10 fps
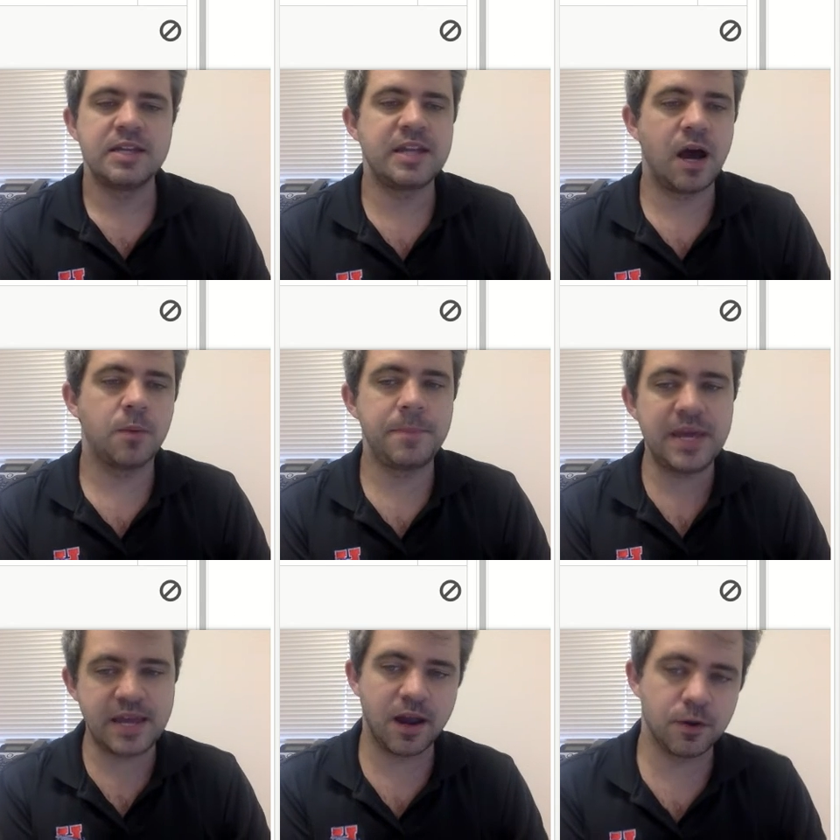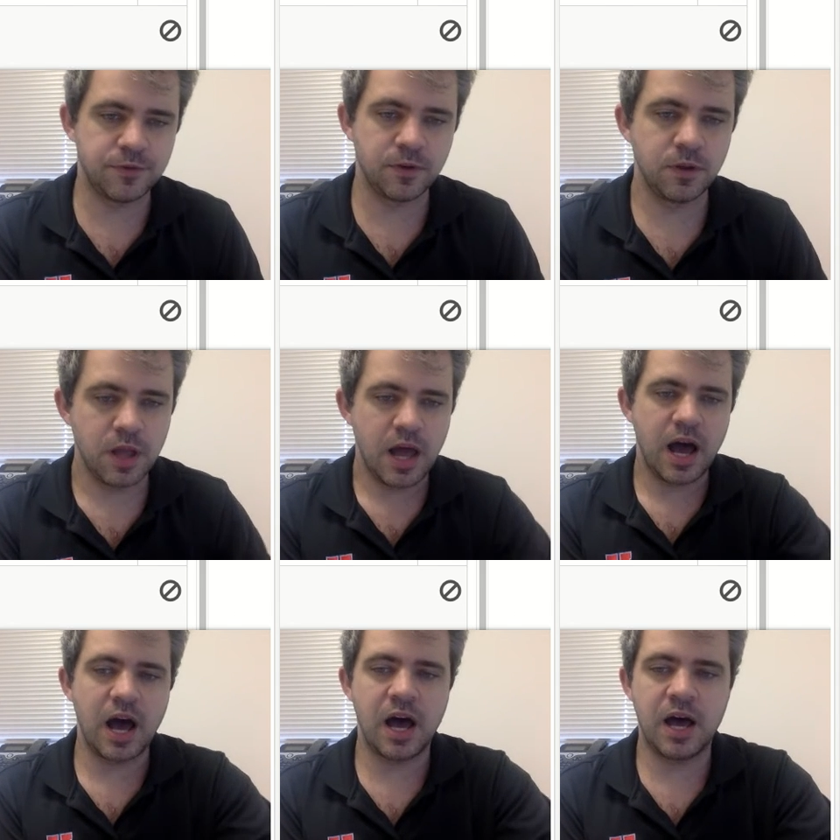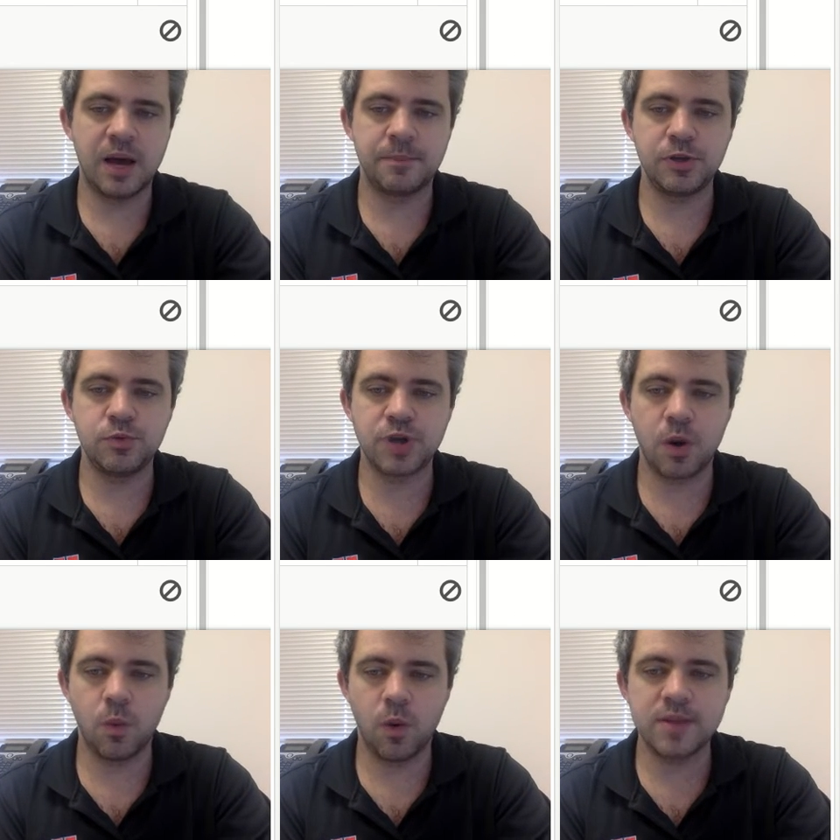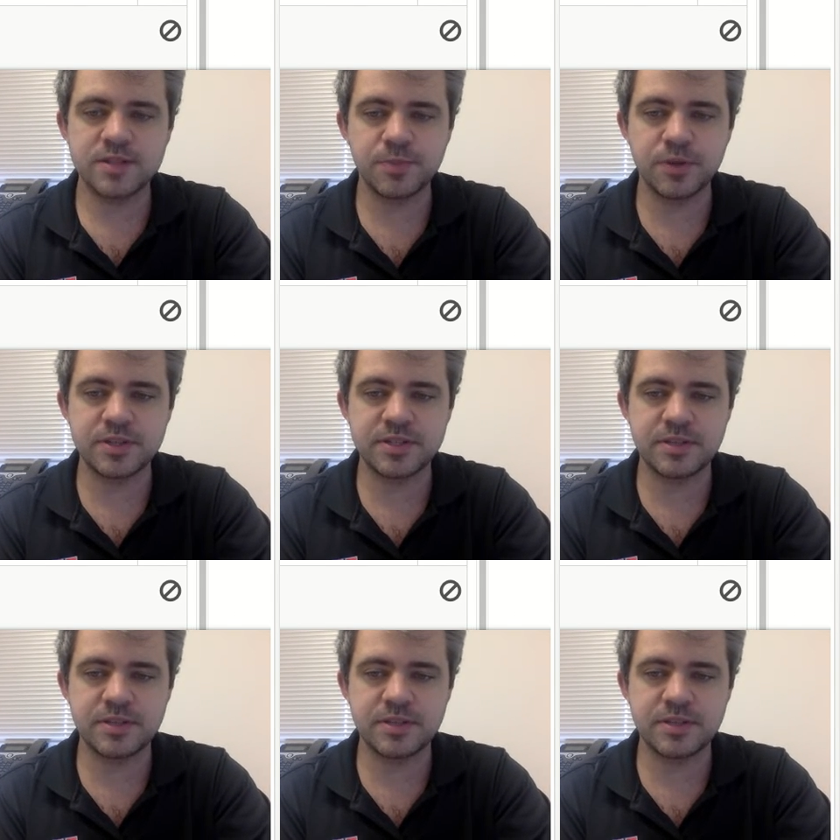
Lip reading: Now, be careful. You don't want to put